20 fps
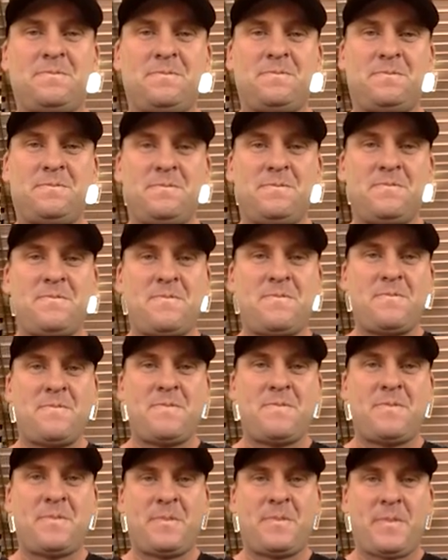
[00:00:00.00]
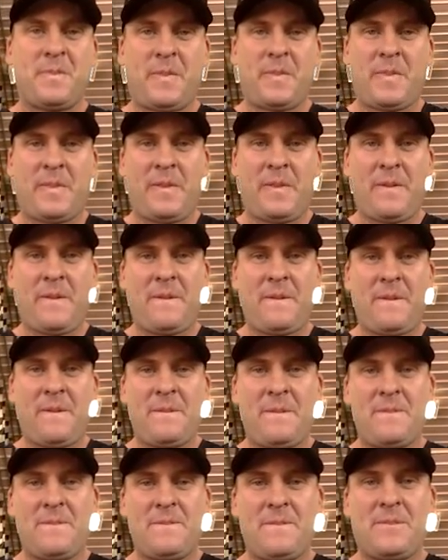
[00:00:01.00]

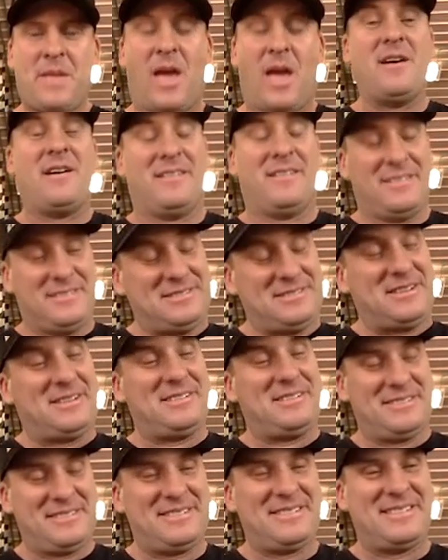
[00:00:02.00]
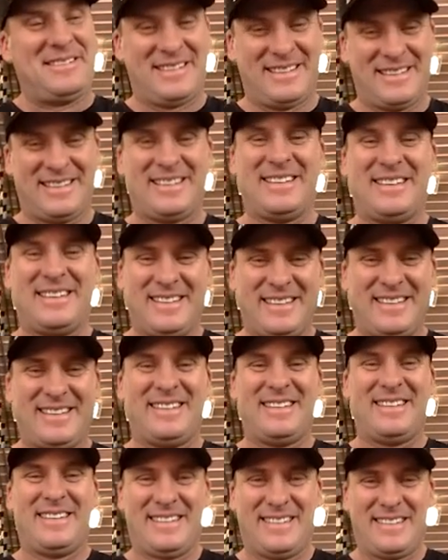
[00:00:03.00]

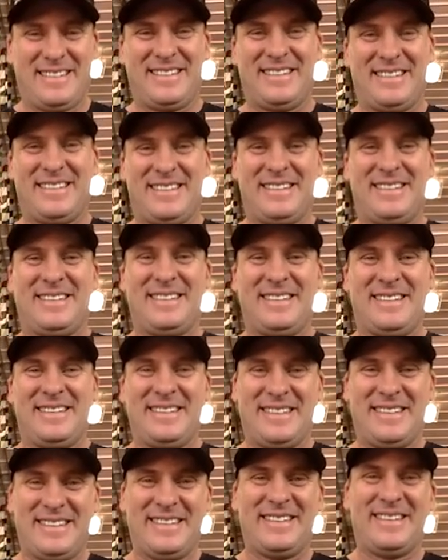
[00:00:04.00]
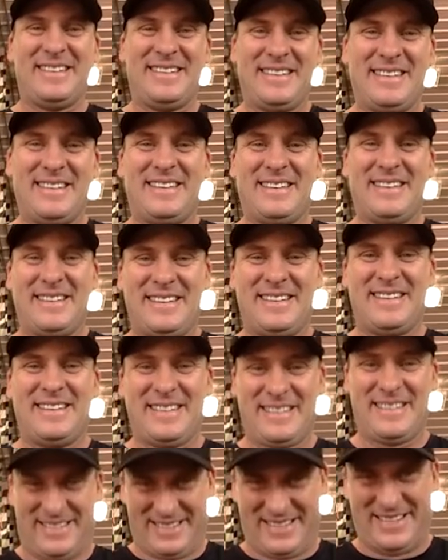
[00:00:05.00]

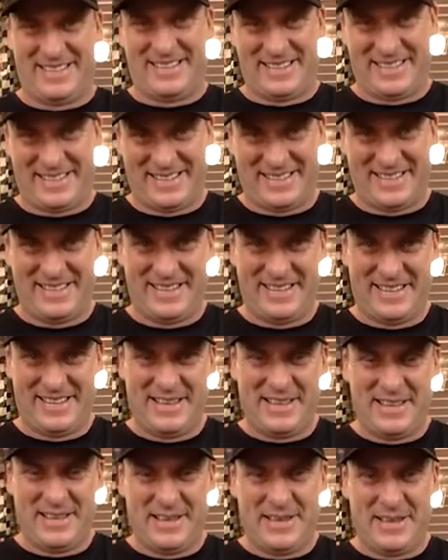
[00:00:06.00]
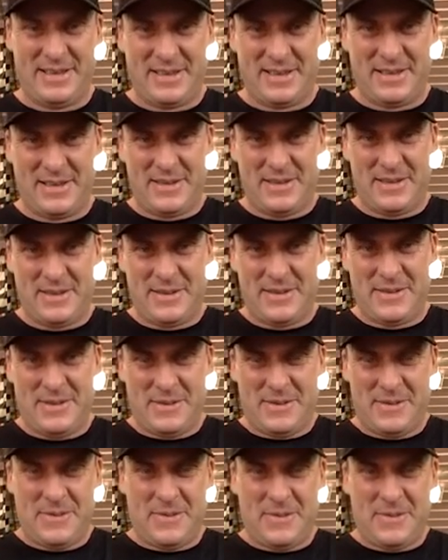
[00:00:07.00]
[no speech]